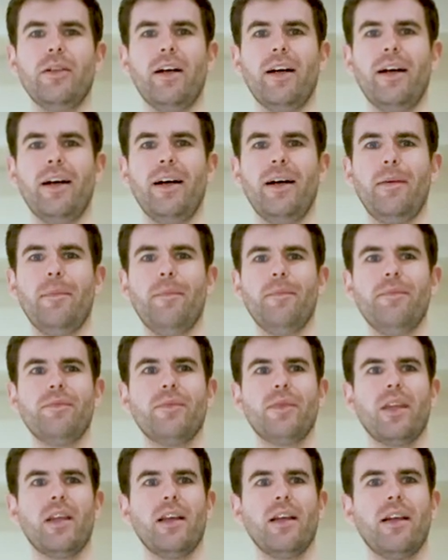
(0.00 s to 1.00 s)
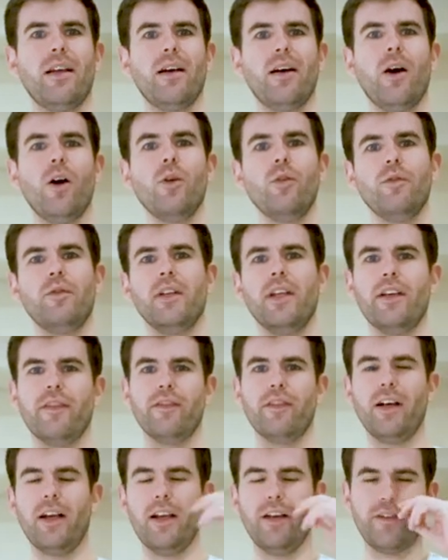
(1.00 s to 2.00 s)
um, hopefully if
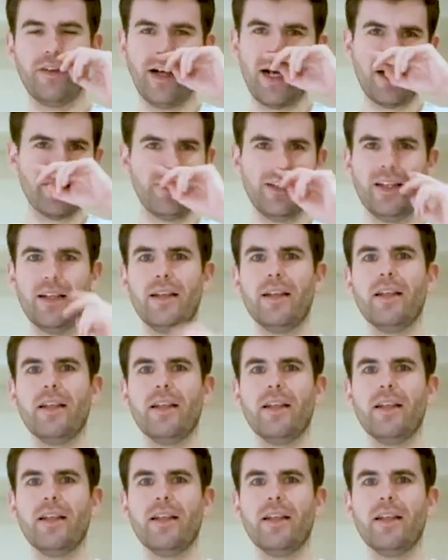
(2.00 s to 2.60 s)
I, if I have it,